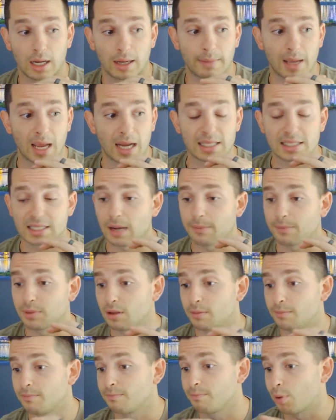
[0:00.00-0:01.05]
any type of
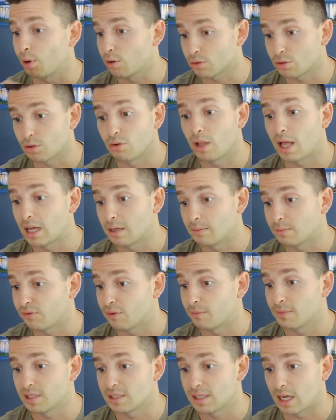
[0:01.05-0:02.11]
the personal items
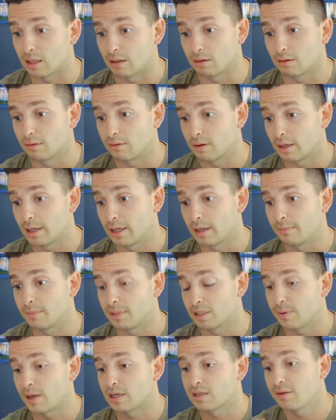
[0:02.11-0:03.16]
from the seller,
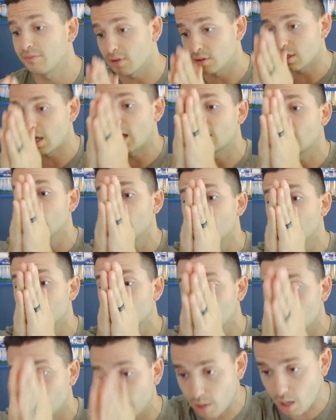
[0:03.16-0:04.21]
especially if there's
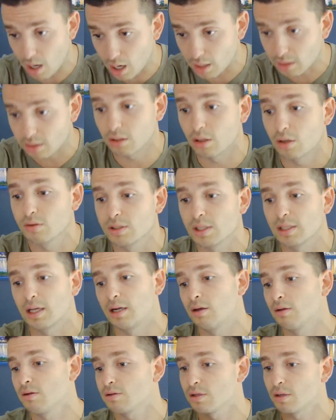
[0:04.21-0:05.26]
occupancy upon closing. I
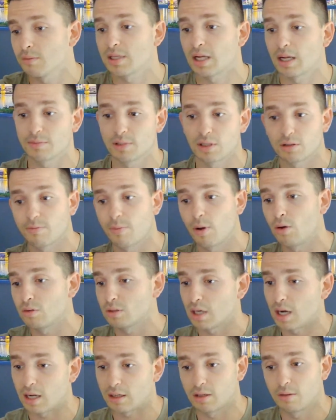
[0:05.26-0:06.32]
know that sometimes there's
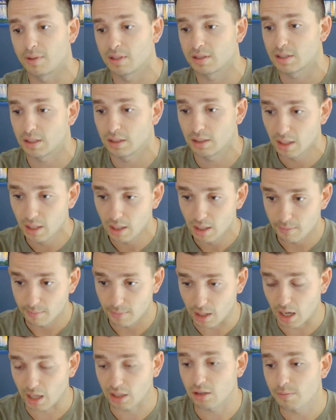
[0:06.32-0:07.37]
post occupancy,
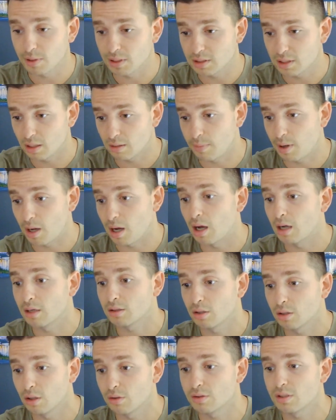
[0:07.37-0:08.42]
but occupancy upon
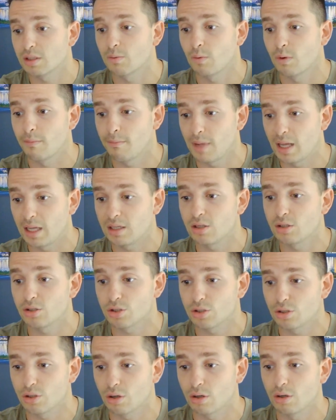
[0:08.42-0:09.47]
closing, we're making
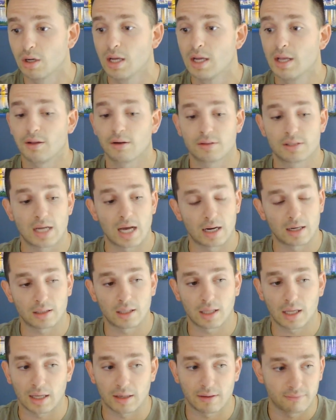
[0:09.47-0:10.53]
sure there's not a
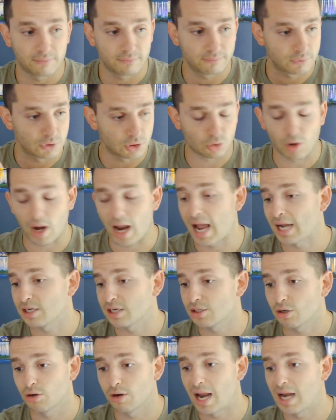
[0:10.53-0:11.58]
lot of
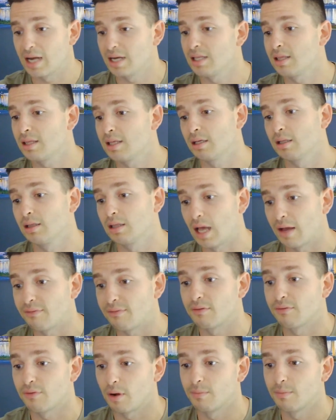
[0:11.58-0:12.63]
trash or anything
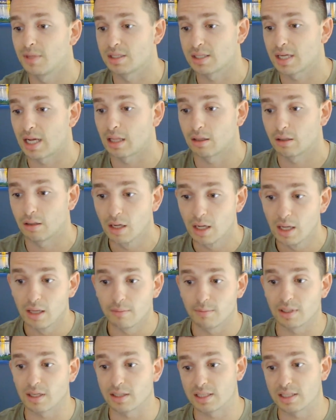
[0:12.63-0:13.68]
left from the seller,
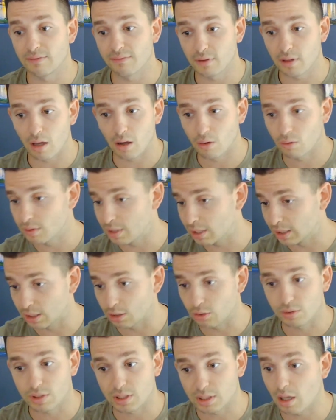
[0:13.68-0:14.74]
because even though the
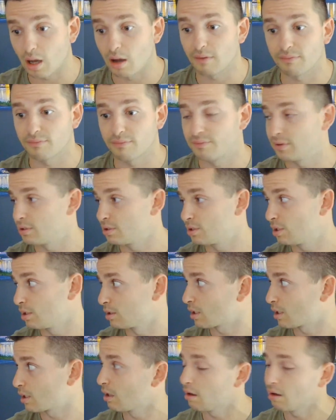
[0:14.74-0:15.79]
little stuff is
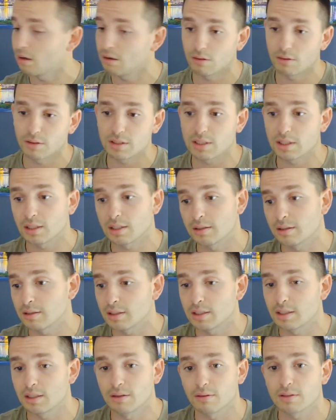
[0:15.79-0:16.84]
just kind of, oh, it's
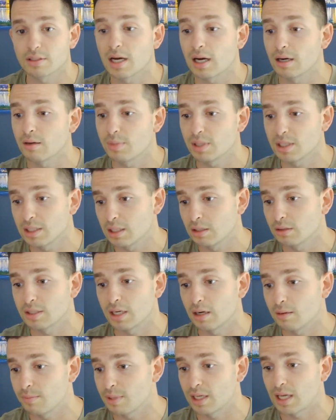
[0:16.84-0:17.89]
not a big deal, it's
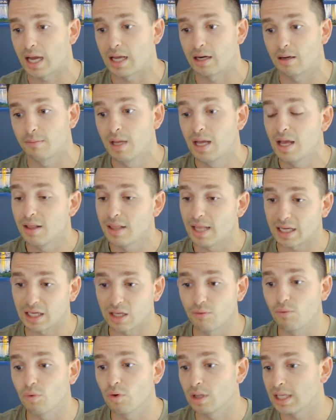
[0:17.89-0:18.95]
not a big item, that
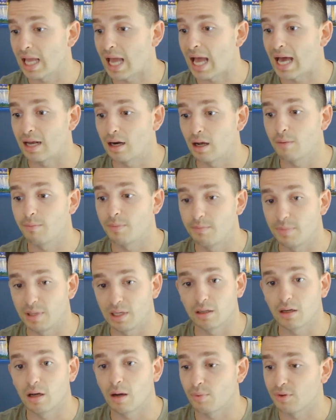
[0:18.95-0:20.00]
can really add up and be a
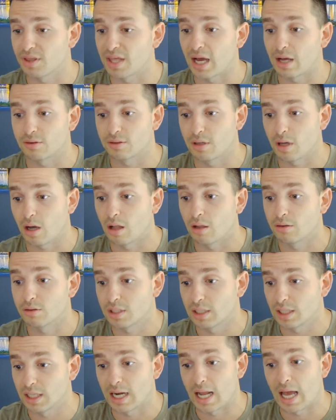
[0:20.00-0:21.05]
couple $1,000s
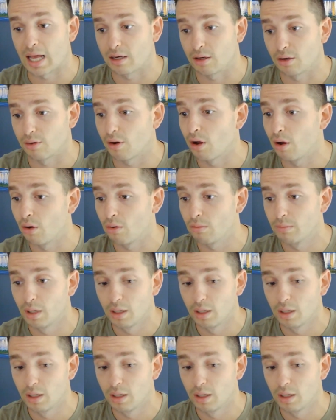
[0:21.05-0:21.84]
to get out of your home,